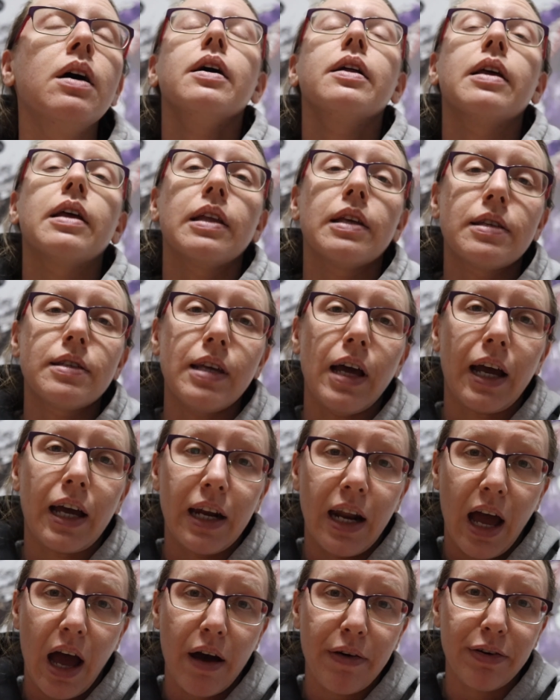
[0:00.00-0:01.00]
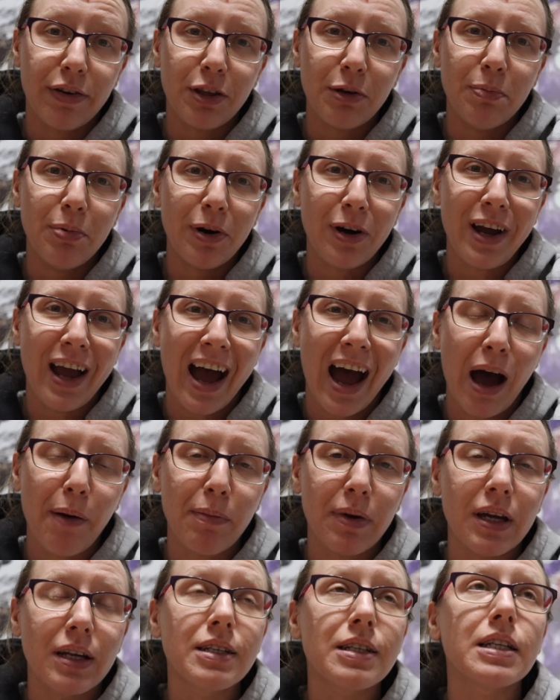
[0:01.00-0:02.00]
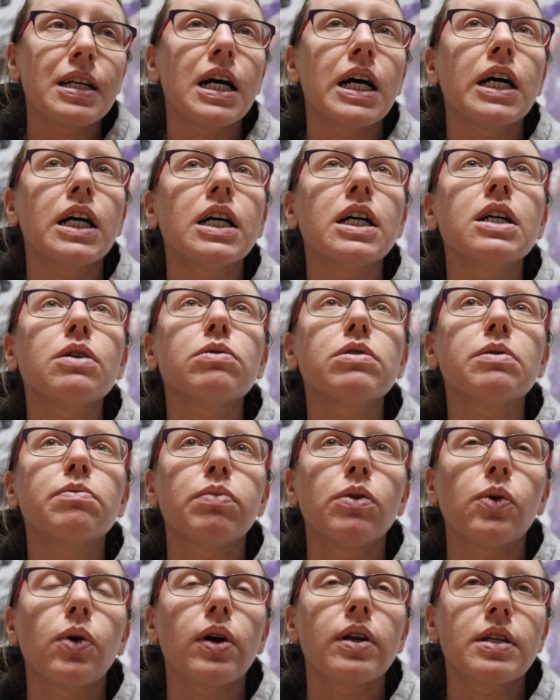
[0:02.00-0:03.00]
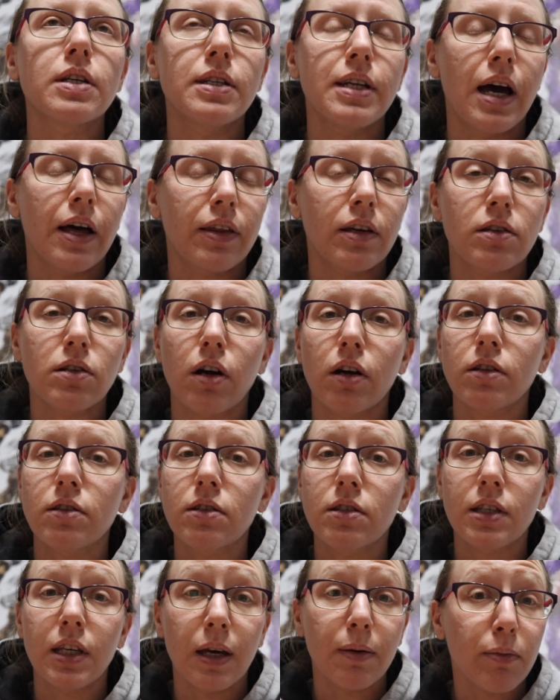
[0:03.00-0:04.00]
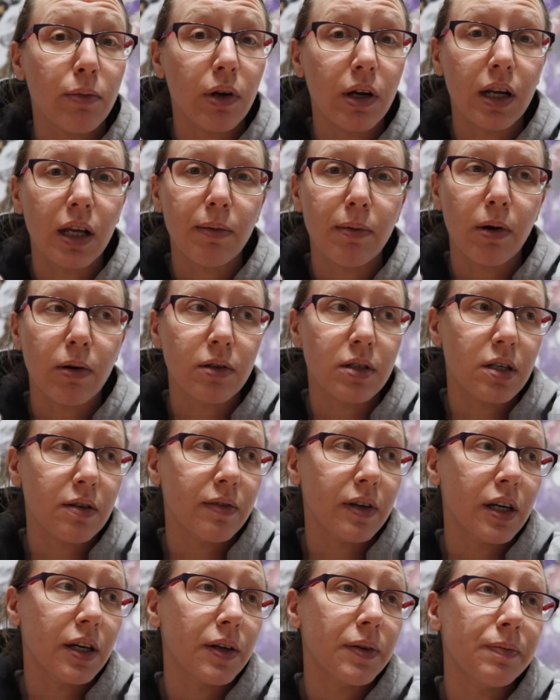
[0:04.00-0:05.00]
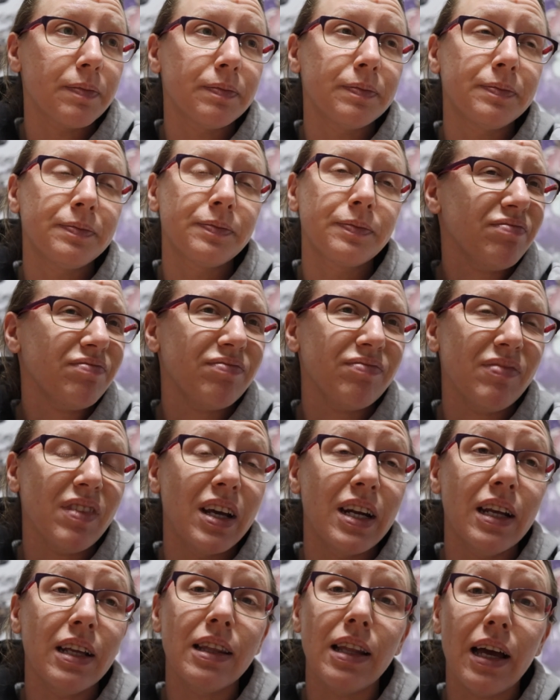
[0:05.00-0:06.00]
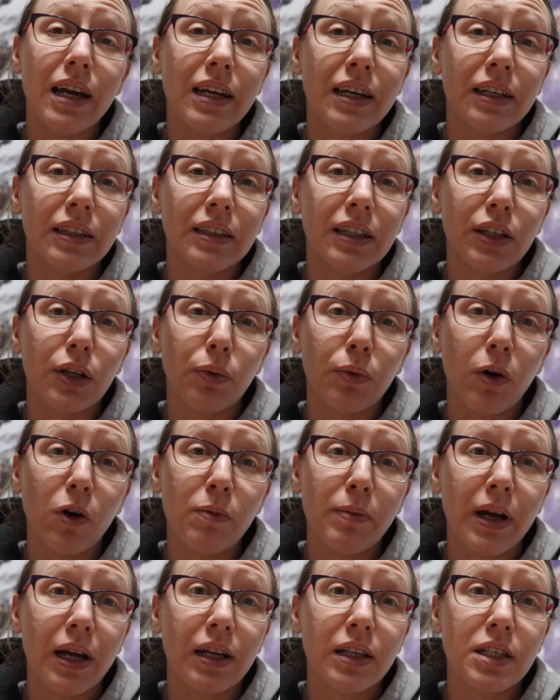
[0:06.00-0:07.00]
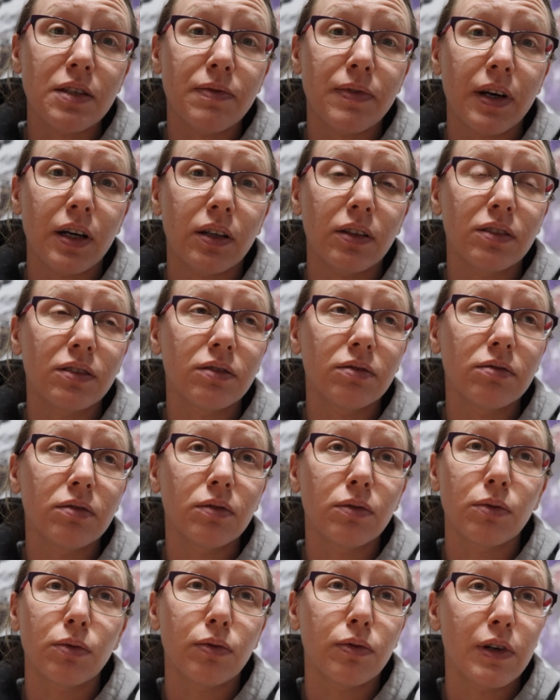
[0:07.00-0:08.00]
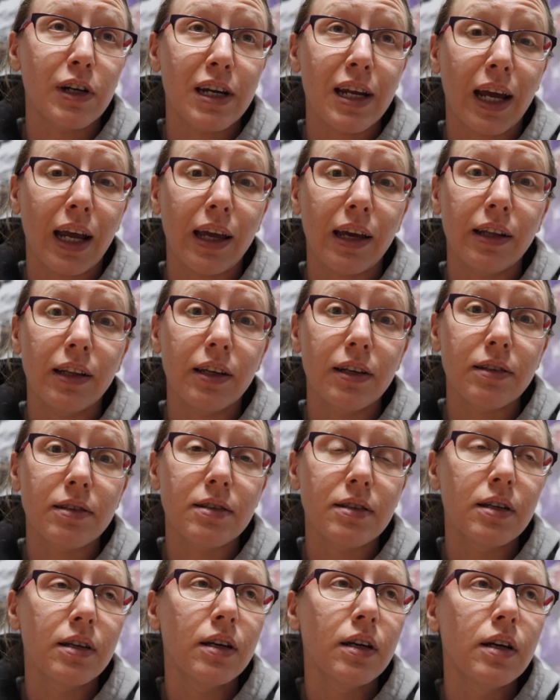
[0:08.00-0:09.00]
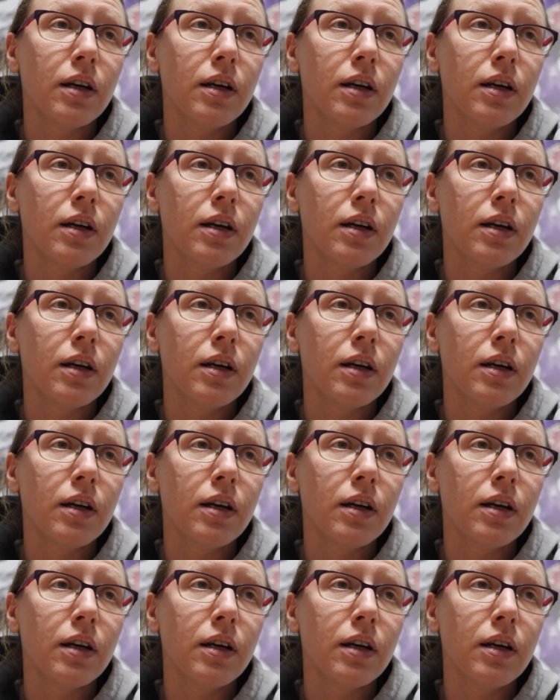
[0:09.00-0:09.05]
then the second half of the book happened, and I was bored to death. I started skim reading most of it. I didn't like it, and the romance felt ridiculous.